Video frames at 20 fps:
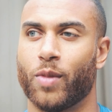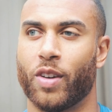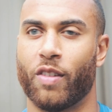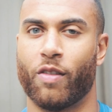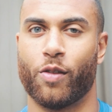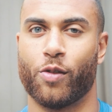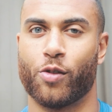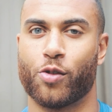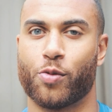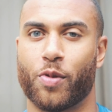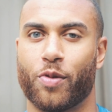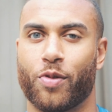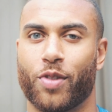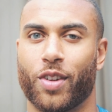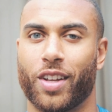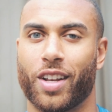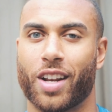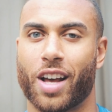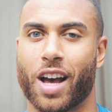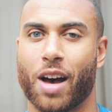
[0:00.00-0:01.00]
even just be
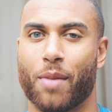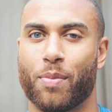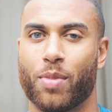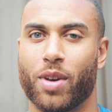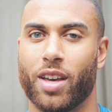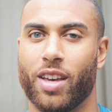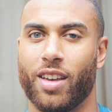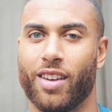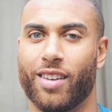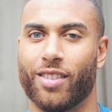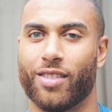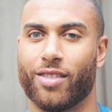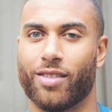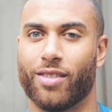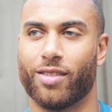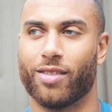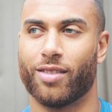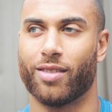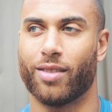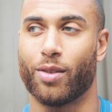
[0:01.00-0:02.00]
feeling happy,
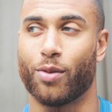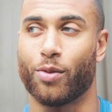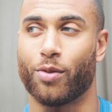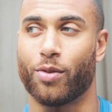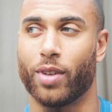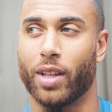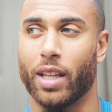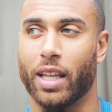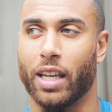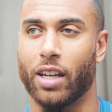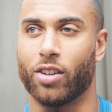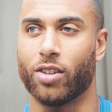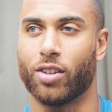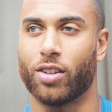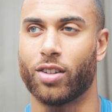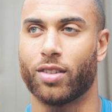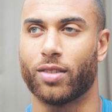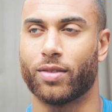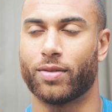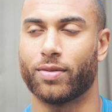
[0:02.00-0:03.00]
feeling
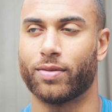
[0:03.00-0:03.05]
good.